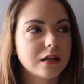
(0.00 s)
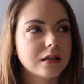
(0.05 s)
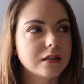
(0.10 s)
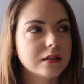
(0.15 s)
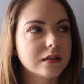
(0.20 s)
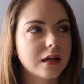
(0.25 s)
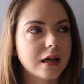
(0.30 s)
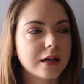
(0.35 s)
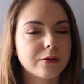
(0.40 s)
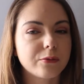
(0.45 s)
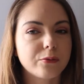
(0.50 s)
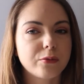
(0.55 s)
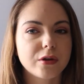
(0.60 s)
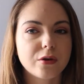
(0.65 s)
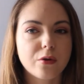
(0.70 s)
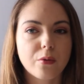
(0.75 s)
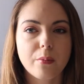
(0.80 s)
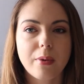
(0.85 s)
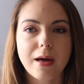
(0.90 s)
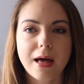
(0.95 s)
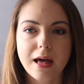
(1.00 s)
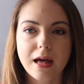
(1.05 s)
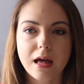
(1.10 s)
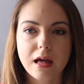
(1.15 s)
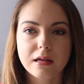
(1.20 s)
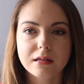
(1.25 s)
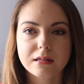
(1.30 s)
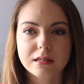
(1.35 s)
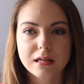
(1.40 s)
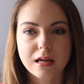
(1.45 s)
like we
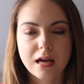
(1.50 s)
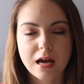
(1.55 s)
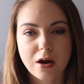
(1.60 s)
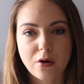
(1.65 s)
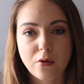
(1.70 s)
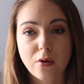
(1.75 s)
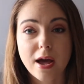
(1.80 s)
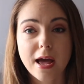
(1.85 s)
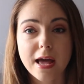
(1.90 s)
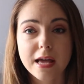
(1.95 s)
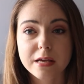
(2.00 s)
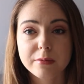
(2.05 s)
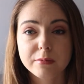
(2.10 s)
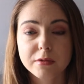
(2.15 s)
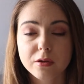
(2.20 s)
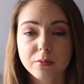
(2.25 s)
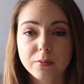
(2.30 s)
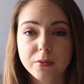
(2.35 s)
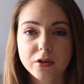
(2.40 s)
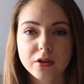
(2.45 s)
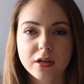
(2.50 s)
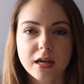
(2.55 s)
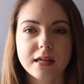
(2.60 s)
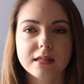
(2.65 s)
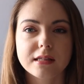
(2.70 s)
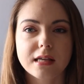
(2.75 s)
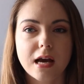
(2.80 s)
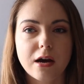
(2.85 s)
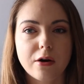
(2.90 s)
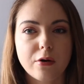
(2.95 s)
compared how apes
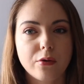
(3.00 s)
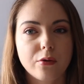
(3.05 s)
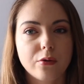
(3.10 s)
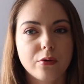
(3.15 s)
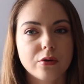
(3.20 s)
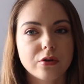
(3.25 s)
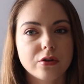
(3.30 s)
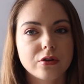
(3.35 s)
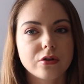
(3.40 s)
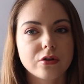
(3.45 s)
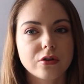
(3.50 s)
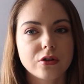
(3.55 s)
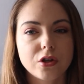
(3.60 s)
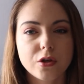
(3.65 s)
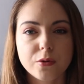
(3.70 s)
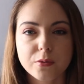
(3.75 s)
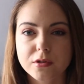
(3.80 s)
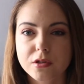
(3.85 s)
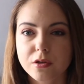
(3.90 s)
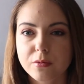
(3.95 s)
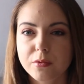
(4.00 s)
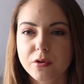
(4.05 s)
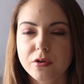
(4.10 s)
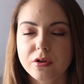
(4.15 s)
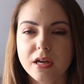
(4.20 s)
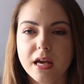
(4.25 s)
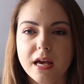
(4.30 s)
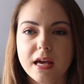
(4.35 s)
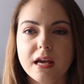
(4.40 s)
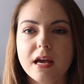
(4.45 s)
communicate, how humans
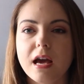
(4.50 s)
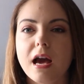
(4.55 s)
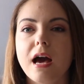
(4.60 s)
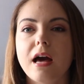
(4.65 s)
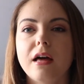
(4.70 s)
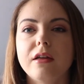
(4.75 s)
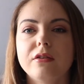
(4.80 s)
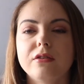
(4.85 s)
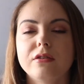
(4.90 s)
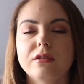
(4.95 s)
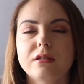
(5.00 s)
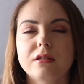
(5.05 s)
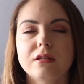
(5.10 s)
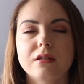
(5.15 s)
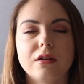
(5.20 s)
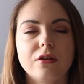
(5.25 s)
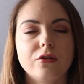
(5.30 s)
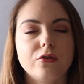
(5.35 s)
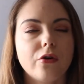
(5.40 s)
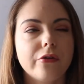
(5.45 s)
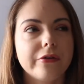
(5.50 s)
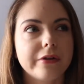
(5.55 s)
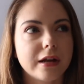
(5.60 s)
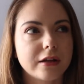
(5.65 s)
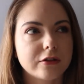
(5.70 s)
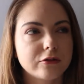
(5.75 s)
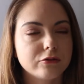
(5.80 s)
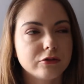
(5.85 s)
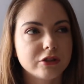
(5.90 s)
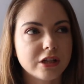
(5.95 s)
communicate, and
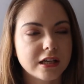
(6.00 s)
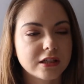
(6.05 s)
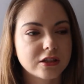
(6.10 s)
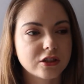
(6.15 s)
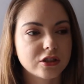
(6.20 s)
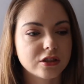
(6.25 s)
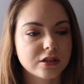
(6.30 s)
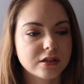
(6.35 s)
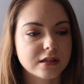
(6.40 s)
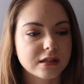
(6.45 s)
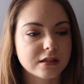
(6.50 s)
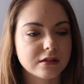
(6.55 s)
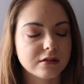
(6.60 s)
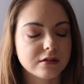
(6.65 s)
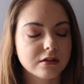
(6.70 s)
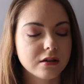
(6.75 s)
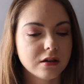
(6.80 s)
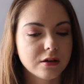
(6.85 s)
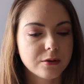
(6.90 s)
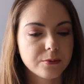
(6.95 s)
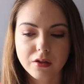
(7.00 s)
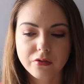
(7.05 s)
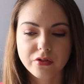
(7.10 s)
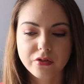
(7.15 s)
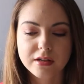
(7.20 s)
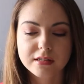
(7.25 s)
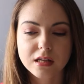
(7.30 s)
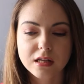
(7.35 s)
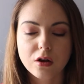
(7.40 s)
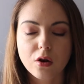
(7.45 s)
non-natural gestures, and
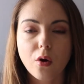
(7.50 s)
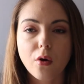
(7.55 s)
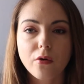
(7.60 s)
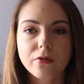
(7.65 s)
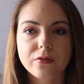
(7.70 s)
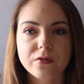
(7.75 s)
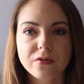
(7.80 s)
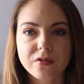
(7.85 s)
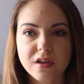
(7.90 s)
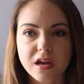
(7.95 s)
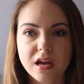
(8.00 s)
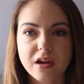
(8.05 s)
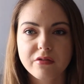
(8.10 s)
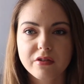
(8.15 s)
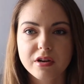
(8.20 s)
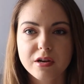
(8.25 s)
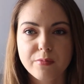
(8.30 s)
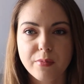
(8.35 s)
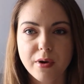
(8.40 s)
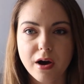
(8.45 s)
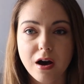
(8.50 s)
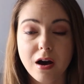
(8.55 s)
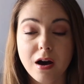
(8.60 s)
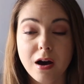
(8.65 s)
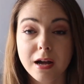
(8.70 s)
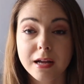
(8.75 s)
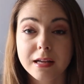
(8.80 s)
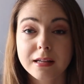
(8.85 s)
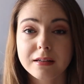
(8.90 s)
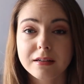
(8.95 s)
there's a lot of theory
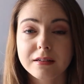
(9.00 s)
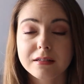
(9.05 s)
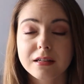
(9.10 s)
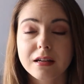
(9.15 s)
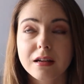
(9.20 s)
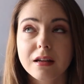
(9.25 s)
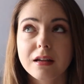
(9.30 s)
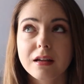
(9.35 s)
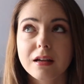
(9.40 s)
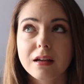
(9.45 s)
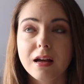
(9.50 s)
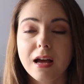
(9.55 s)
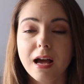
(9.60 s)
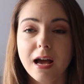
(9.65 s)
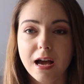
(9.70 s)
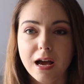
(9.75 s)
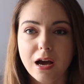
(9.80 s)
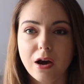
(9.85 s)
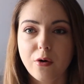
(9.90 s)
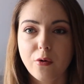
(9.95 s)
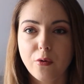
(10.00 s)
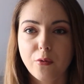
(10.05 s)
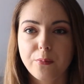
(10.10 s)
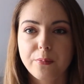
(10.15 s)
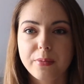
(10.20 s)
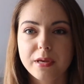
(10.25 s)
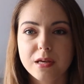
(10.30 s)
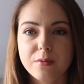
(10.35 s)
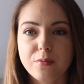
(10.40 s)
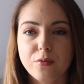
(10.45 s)
behind how
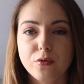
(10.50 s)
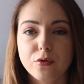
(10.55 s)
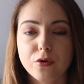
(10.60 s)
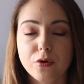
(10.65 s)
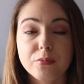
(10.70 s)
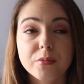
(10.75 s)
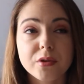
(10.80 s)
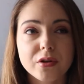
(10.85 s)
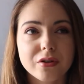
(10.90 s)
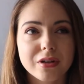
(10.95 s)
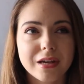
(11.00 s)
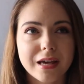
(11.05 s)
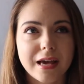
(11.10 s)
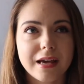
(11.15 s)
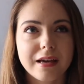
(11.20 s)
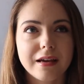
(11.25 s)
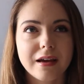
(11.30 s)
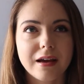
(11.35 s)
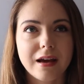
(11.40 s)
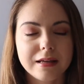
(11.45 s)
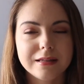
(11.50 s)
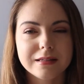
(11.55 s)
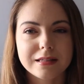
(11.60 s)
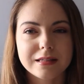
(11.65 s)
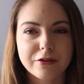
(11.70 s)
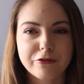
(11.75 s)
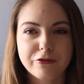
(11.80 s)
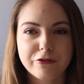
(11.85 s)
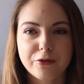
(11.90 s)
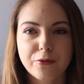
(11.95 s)
people communicate in
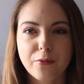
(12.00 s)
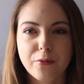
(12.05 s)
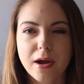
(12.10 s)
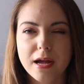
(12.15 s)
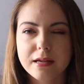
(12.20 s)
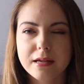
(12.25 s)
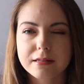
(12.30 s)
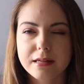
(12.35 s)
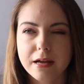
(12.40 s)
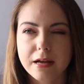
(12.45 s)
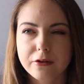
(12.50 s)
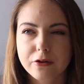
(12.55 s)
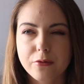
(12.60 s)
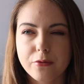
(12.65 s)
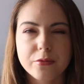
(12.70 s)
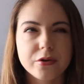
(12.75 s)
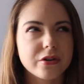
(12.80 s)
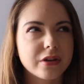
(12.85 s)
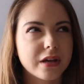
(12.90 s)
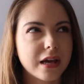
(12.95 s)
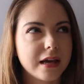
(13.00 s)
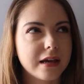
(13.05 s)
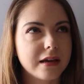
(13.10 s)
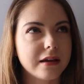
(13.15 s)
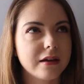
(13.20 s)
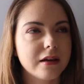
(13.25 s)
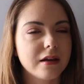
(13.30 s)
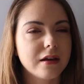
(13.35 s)
different ways and communicate,